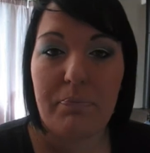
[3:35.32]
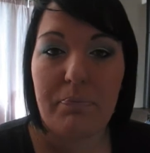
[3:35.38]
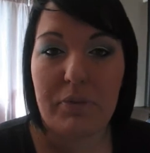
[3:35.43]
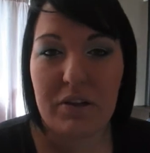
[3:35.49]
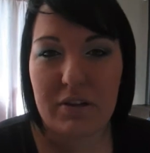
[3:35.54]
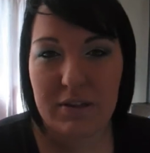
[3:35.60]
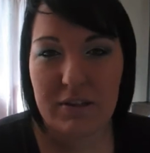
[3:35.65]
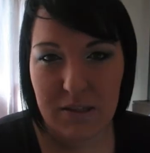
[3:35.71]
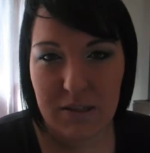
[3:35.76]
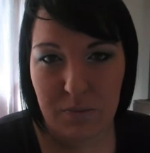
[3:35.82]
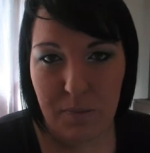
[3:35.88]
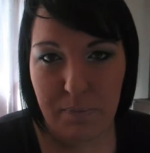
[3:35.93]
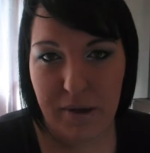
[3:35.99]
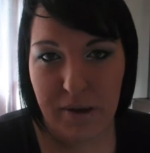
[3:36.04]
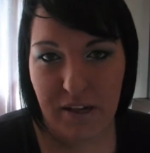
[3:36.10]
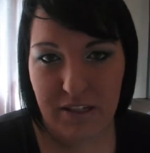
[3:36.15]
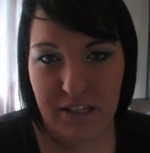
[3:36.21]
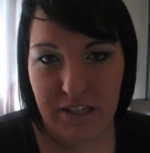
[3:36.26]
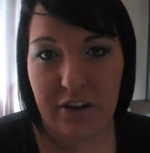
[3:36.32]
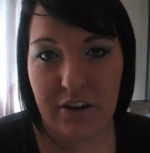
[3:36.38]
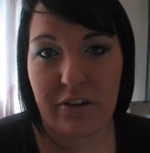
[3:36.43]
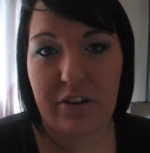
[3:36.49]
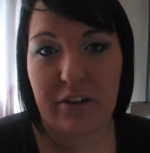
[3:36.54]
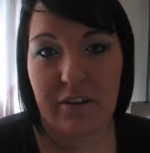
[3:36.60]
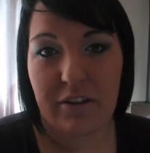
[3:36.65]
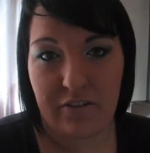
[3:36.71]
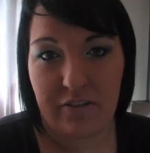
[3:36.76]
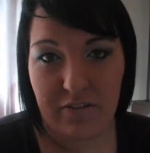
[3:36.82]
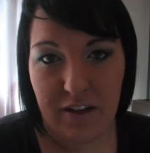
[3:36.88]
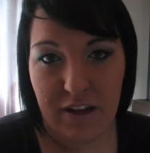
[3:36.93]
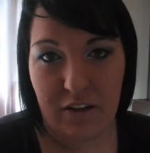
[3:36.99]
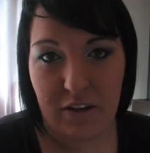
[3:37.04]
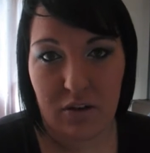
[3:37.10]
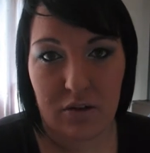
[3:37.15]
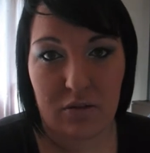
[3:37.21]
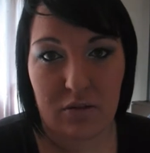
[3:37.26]
because that's what bacteria can
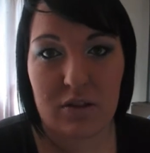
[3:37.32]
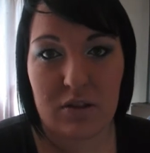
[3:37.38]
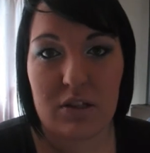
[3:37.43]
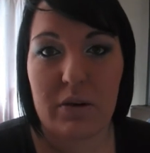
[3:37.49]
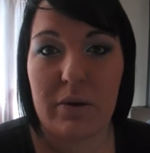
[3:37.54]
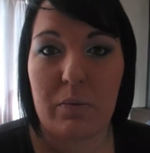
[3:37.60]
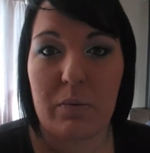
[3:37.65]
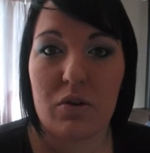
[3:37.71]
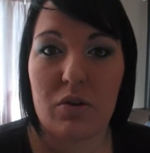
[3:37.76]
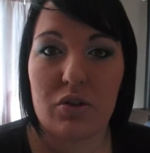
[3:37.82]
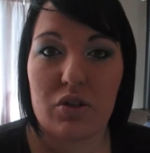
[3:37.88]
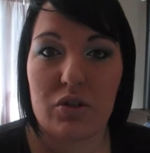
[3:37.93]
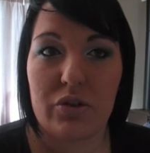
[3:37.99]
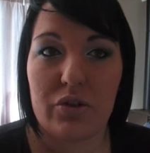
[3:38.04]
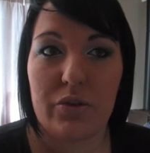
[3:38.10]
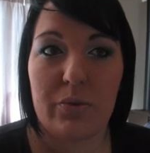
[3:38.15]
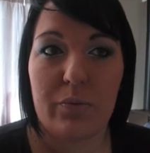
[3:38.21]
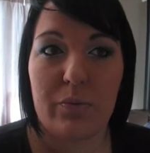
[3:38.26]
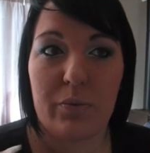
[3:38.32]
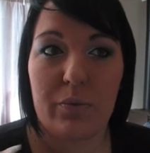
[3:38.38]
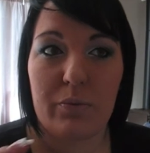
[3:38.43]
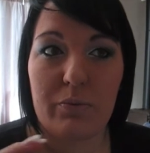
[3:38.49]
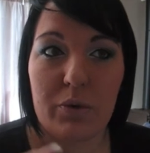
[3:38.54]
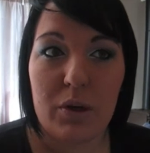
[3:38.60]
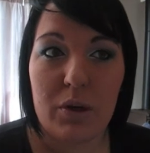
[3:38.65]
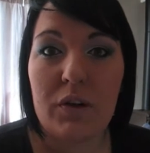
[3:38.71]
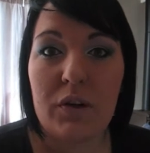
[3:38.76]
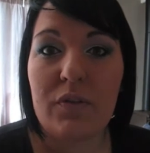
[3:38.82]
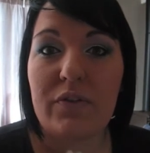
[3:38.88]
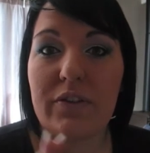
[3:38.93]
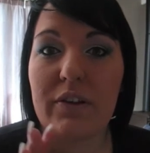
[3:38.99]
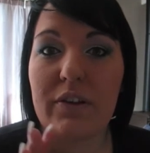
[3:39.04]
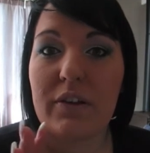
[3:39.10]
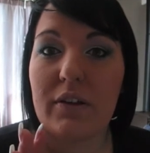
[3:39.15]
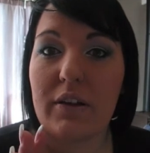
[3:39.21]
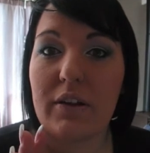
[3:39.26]
feed on. So we want to
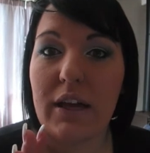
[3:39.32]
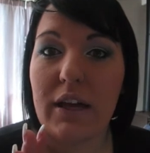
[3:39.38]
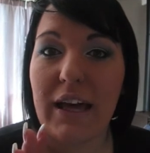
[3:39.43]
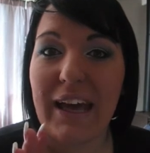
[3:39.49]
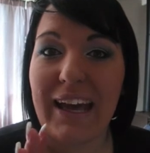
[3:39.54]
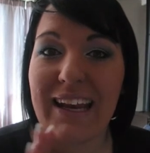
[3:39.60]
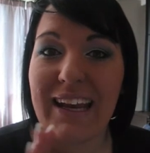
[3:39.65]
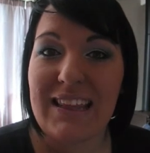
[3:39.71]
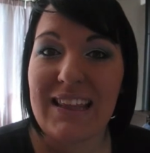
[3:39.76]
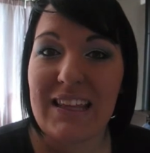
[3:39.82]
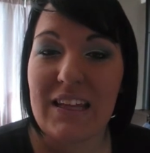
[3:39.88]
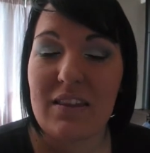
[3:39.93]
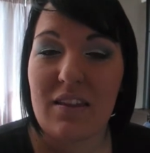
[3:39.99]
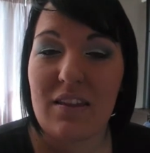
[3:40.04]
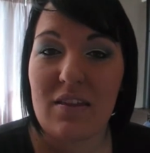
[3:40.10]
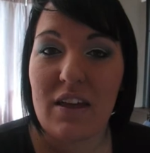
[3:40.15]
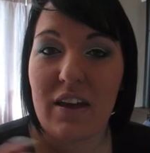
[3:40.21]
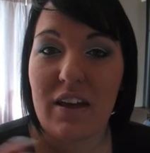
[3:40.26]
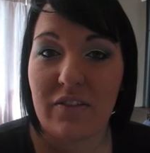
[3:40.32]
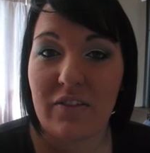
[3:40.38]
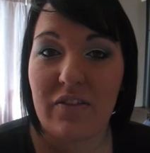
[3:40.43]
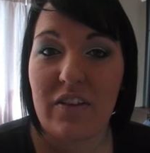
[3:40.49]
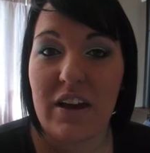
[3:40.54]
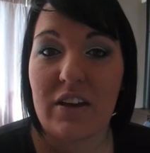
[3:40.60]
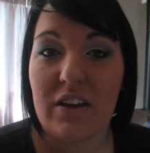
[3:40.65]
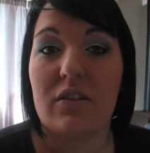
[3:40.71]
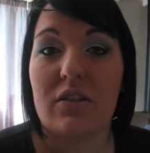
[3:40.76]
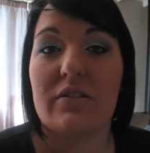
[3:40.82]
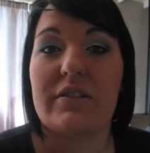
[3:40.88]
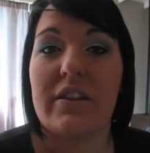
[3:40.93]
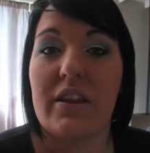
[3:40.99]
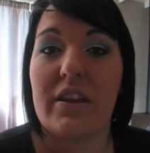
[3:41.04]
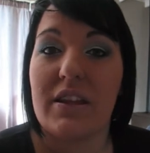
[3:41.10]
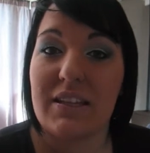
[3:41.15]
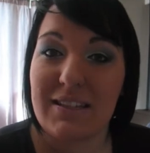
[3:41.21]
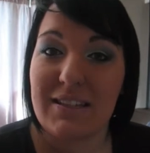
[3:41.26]
remove anything that they can feed on
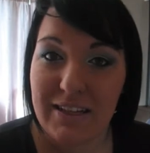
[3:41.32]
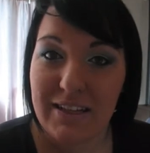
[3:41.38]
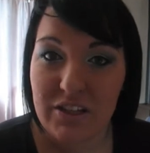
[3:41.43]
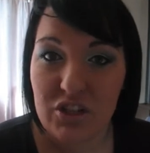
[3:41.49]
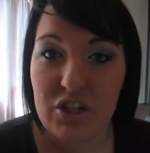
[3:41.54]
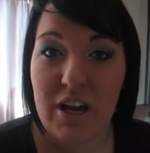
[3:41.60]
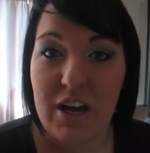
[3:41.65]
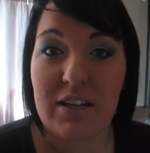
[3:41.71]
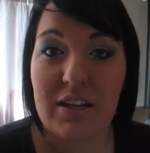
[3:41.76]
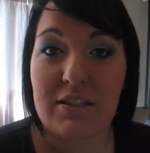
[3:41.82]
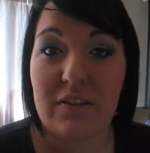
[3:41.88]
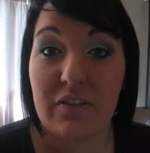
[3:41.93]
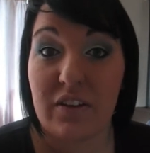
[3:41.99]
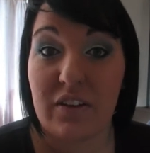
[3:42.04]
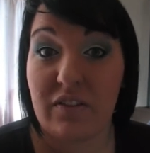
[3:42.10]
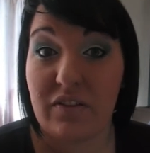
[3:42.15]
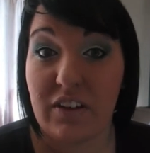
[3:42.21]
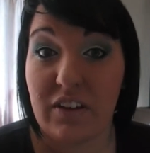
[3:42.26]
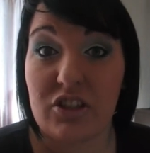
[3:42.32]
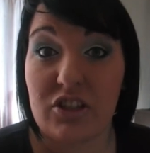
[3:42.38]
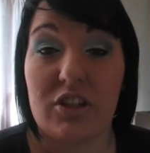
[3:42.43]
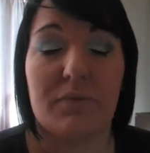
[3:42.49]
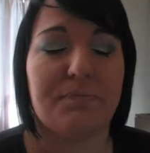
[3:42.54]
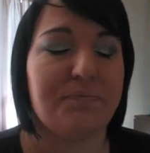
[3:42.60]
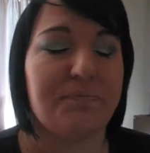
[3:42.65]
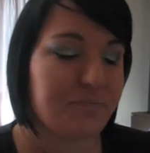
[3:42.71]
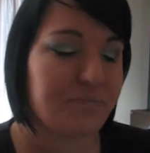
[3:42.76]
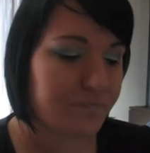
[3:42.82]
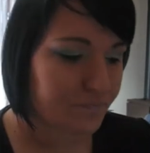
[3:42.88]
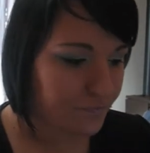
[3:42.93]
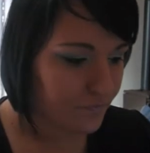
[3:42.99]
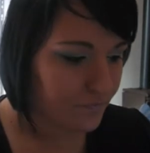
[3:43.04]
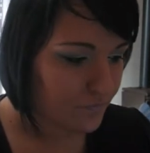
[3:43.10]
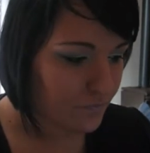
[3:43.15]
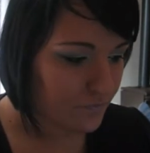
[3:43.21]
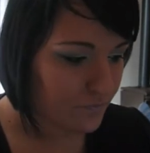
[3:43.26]
so that there's less chance of an infection.
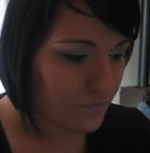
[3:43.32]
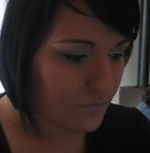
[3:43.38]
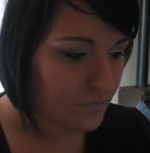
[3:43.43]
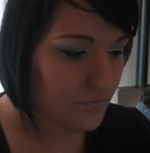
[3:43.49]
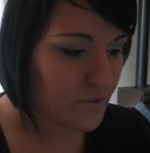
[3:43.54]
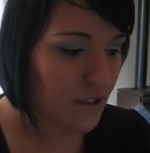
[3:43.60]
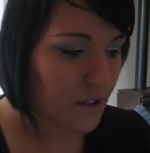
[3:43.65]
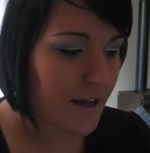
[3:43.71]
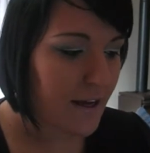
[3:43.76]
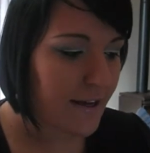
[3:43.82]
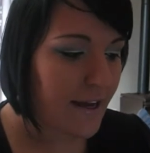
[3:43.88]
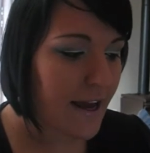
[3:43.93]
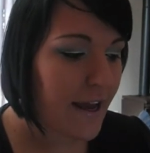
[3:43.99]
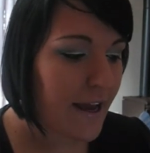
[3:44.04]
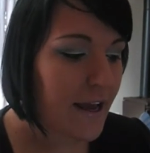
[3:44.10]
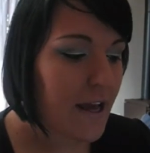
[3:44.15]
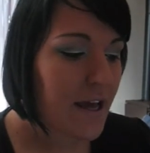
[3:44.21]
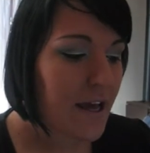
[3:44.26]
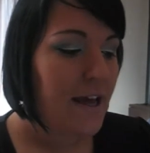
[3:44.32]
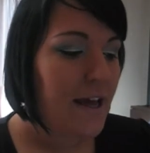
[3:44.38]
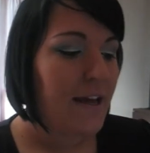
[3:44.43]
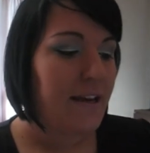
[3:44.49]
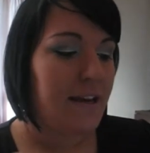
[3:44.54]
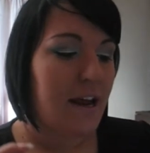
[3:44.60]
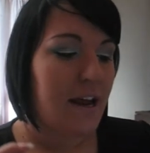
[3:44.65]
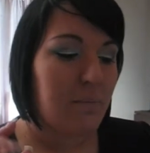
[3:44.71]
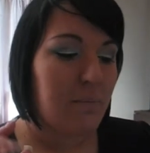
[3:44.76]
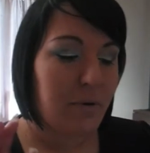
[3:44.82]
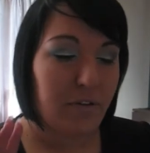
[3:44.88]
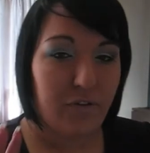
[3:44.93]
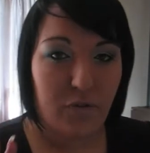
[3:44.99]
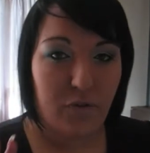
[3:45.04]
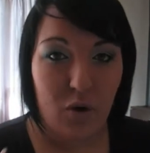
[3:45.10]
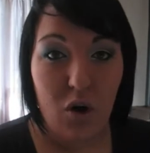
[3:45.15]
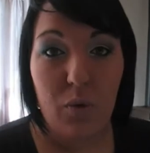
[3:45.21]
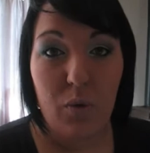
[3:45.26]
Okay, now
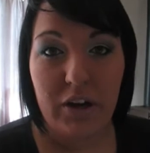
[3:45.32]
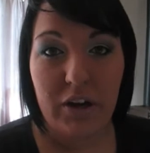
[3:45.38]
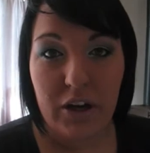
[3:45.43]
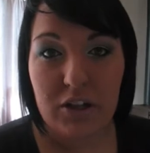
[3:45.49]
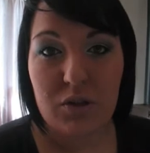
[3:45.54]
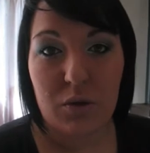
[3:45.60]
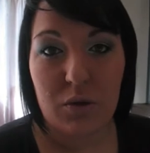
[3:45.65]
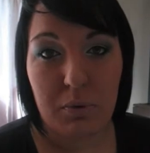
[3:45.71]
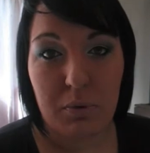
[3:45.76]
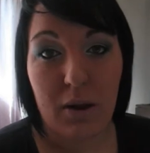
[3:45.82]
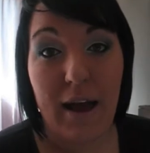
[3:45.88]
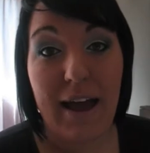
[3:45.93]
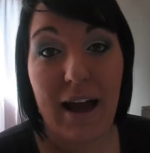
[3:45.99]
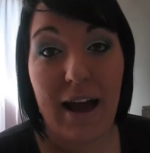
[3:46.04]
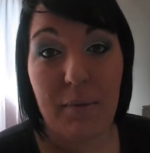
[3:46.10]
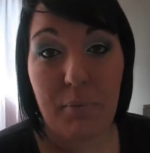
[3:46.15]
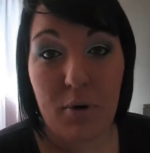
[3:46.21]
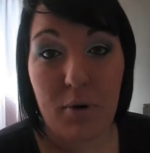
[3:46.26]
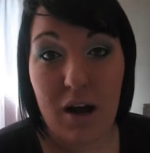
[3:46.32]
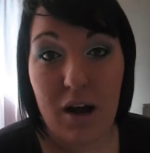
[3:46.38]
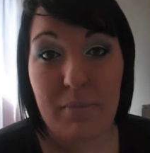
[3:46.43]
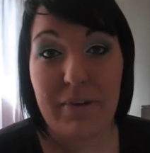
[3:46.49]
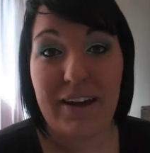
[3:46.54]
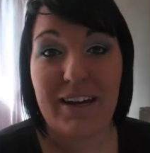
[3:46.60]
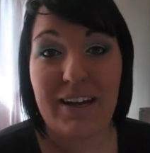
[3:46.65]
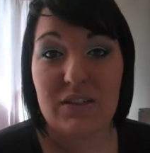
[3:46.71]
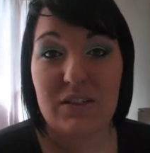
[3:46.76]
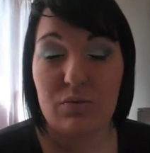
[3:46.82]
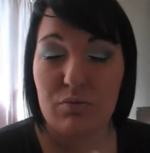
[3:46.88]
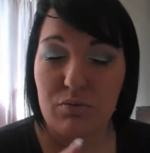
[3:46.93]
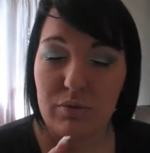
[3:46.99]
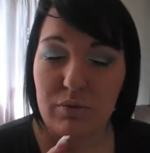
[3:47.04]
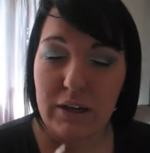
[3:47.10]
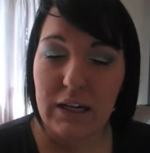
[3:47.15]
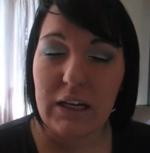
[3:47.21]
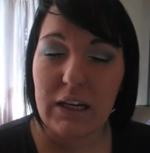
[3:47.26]
before we go to apply our primer, it's
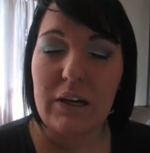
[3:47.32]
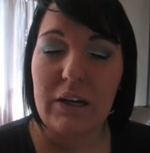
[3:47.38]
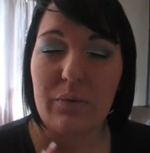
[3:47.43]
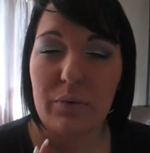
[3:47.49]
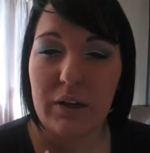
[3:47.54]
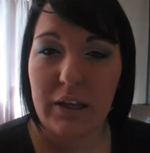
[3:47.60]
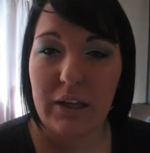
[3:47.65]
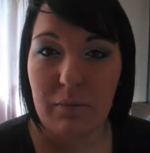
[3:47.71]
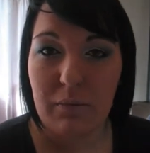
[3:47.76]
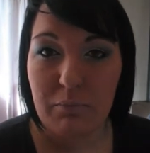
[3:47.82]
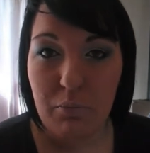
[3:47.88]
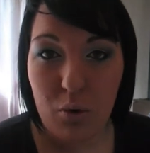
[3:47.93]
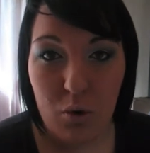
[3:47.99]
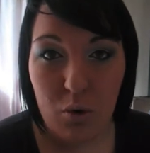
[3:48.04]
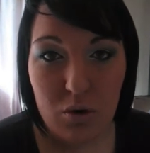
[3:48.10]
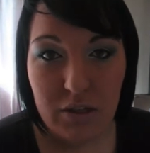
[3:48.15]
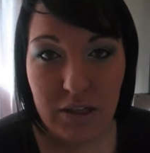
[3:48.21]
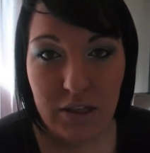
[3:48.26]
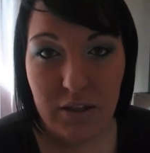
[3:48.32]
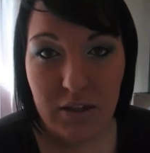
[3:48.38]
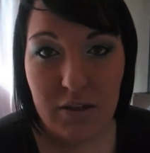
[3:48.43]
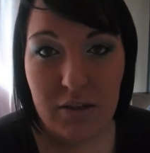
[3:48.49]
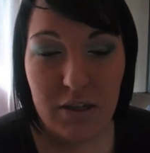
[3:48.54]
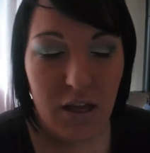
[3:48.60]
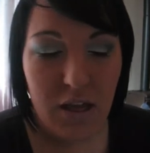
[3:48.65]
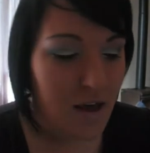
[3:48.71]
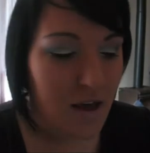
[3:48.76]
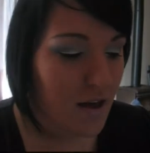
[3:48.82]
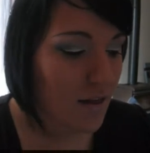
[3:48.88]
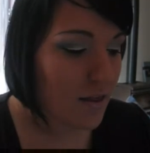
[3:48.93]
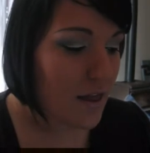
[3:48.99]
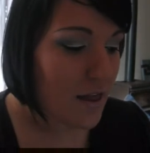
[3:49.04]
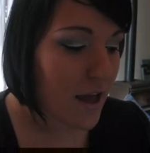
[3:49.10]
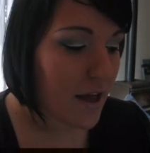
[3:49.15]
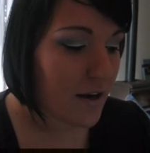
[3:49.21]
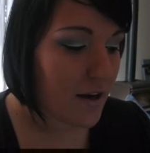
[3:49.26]
really, really important
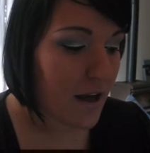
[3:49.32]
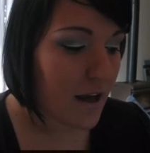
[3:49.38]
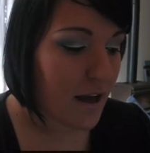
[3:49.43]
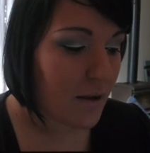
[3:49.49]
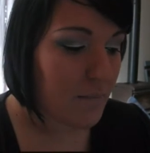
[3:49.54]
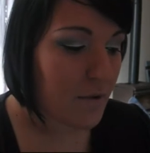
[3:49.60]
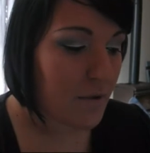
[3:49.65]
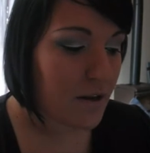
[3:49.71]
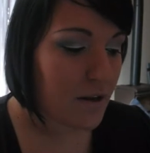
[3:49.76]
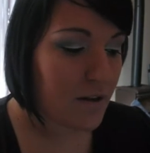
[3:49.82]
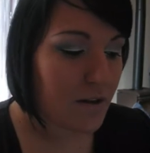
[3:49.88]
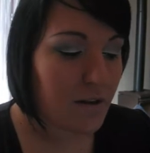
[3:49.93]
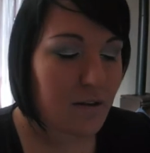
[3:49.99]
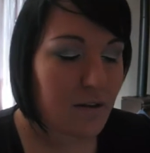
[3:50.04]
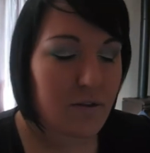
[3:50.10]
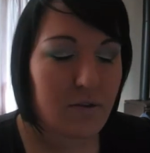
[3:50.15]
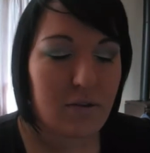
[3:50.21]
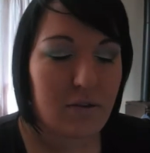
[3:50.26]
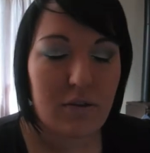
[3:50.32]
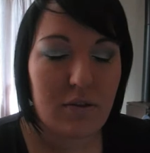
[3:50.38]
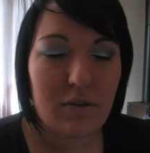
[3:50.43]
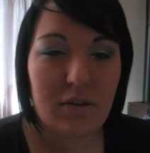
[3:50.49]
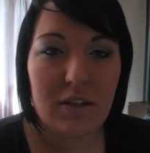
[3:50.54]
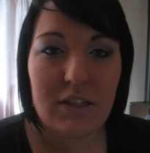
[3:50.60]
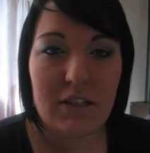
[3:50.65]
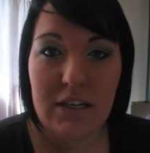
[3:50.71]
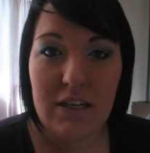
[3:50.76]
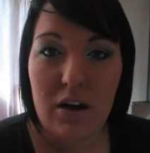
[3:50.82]
that the